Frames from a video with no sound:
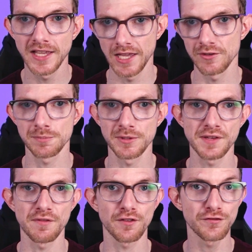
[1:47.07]
If a
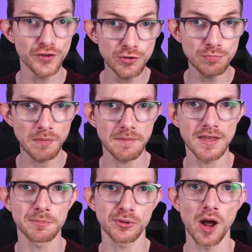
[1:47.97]
specific food may
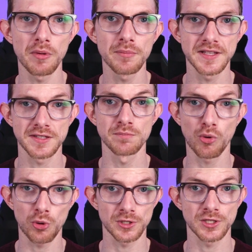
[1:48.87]
be the problem, it's
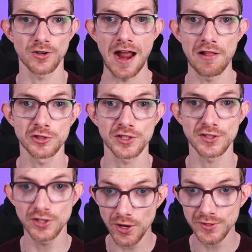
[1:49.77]
important your
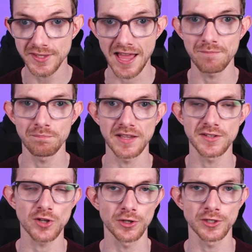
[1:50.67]
allergist knows that
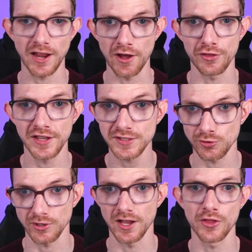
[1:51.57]
based on your health history.